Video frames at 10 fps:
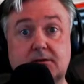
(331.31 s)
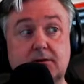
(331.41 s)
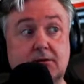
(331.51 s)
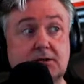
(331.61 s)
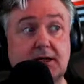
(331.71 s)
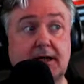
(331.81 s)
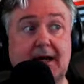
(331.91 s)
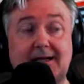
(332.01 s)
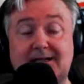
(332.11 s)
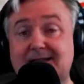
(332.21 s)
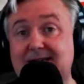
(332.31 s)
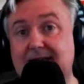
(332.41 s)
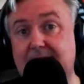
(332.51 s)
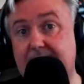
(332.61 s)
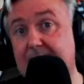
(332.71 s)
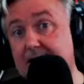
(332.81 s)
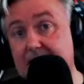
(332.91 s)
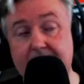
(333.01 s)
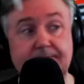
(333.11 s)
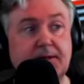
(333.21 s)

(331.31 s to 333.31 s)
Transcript: looked at DNA